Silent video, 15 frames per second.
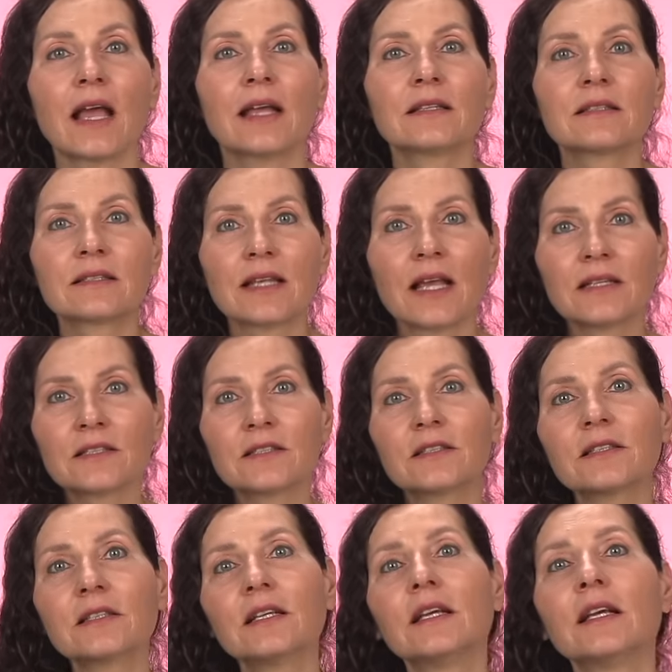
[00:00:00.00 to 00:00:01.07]
and
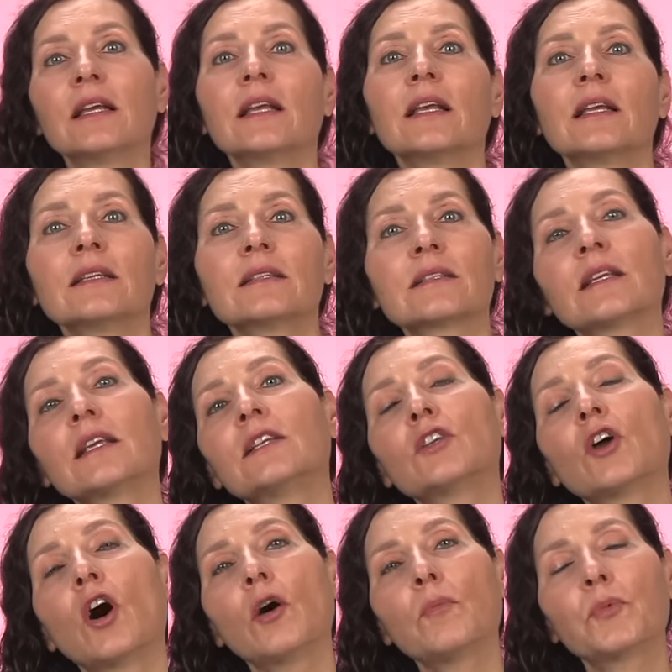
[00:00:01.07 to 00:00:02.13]
Saturn is in
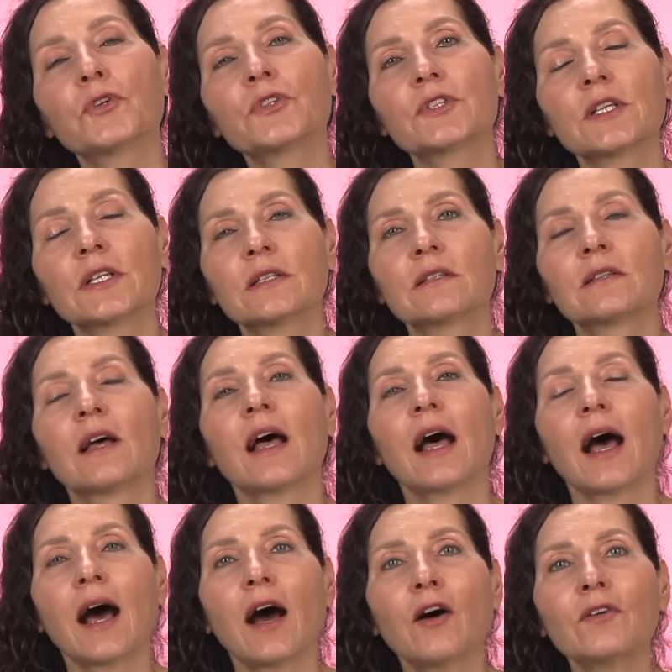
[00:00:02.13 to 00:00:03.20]
the opposite
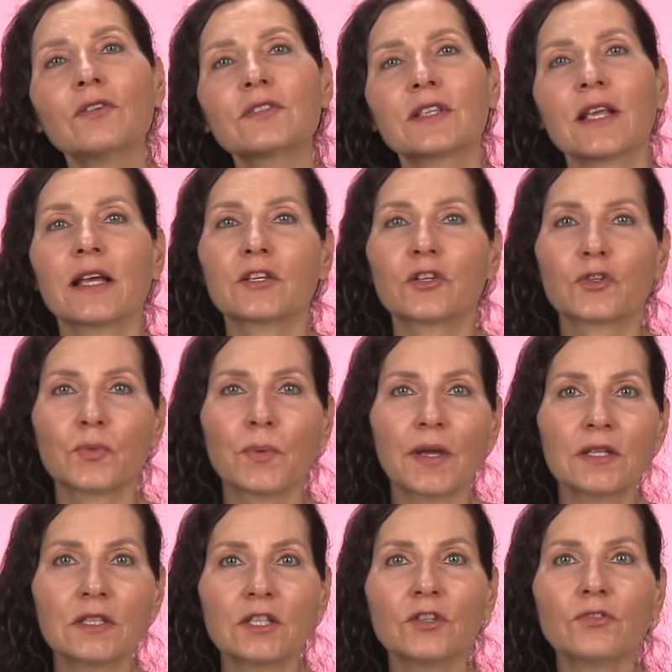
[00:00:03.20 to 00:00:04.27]
house at
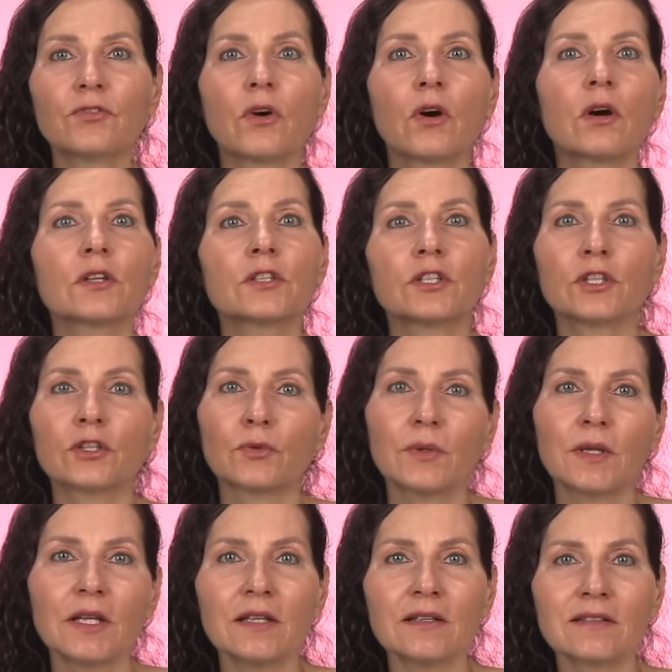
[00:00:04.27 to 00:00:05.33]
twenty-four
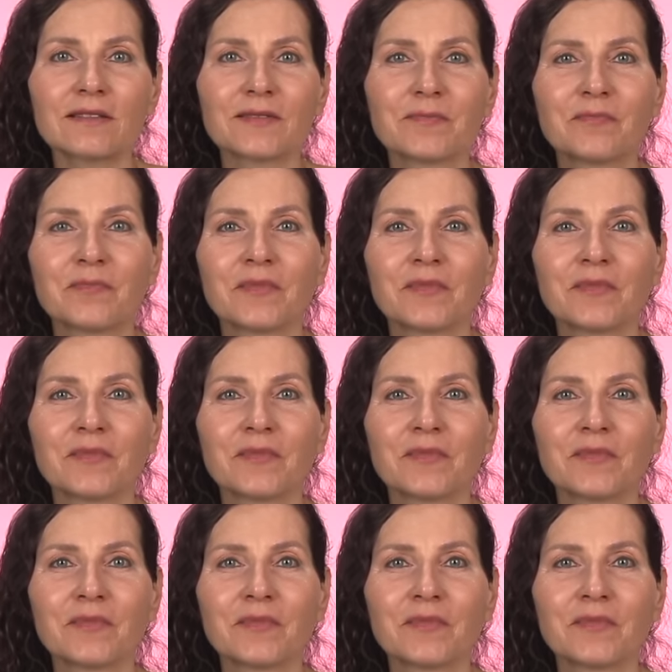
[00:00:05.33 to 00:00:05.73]
degrees